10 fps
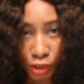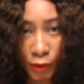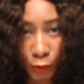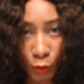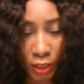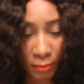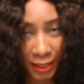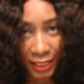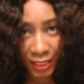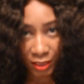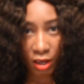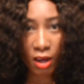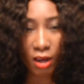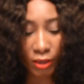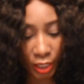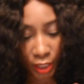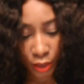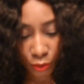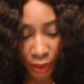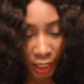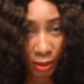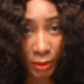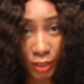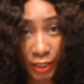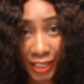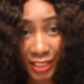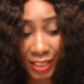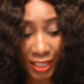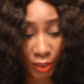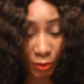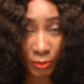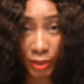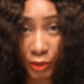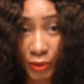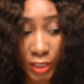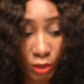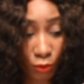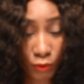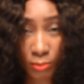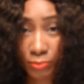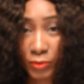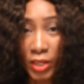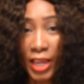if you want to buy that car, okay, you came in Italy, you're immigrant from